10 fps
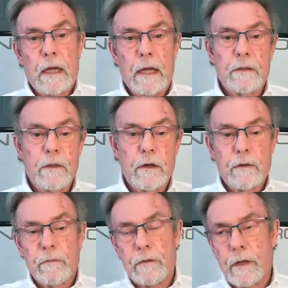And
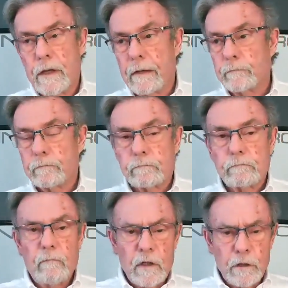the, the, uh,
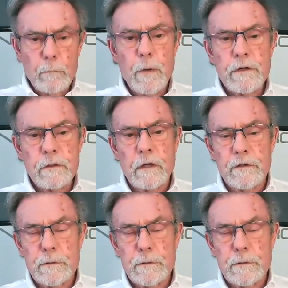the Michelin